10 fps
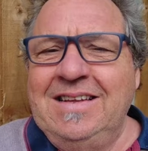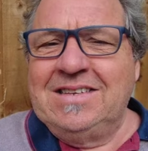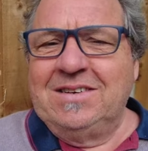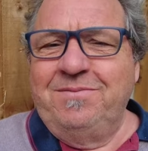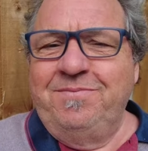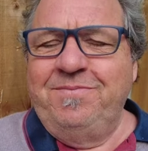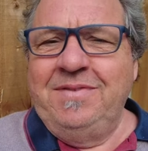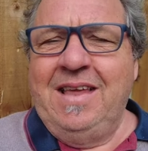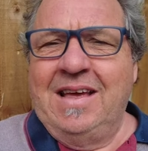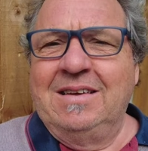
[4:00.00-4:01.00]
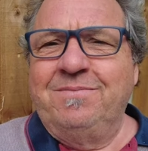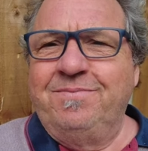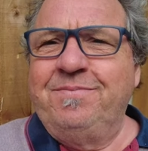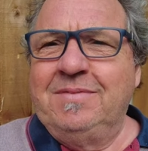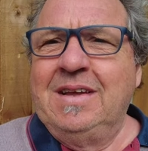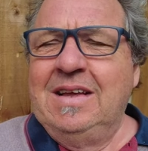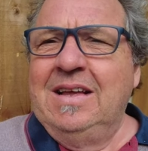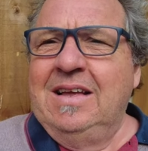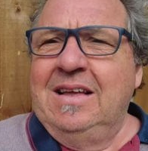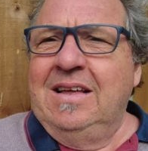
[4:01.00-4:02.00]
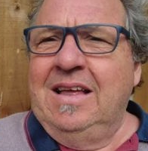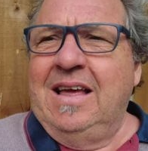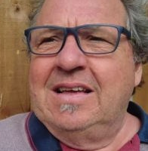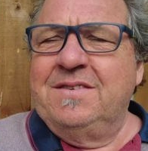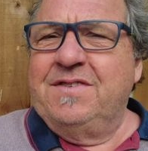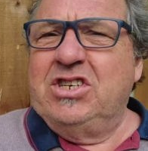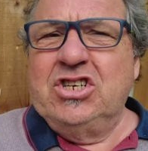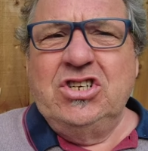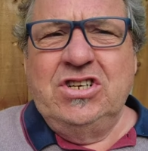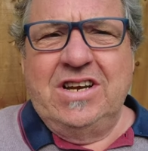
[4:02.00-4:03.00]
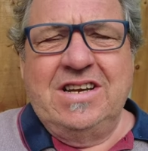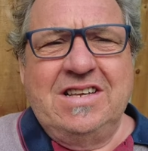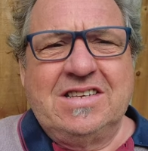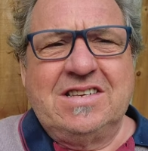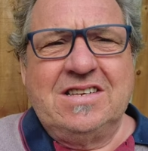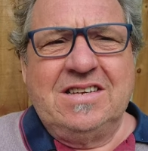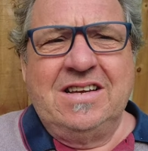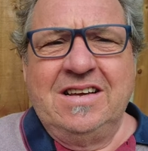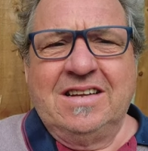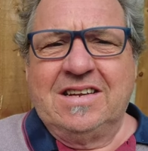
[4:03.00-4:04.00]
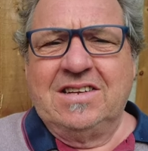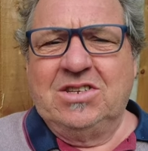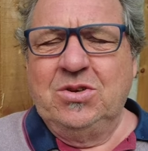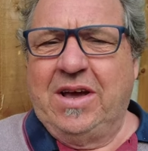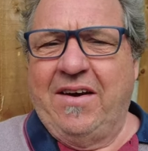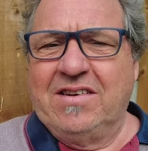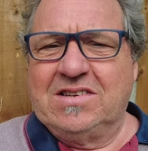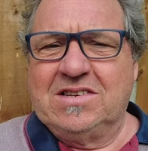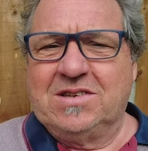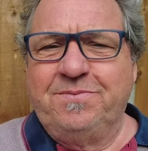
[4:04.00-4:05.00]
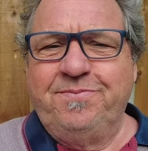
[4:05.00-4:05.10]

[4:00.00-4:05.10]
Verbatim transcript: it's um yeah, yeah, his vision and it's I know, it's two characters.